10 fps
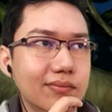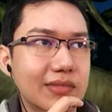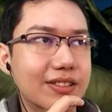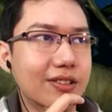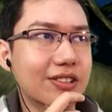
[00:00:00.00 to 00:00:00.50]

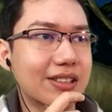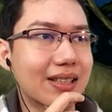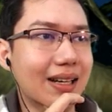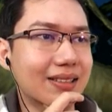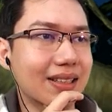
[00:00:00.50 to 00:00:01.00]
There's no
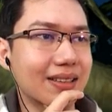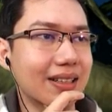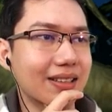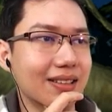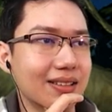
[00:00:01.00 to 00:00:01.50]
stats at the
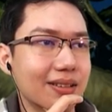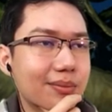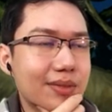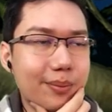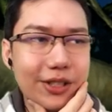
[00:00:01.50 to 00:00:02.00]
end of the,
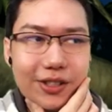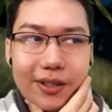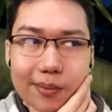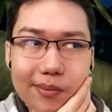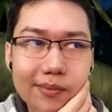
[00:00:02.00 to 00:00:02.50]
the
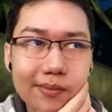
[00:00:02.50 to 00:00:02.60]
mission.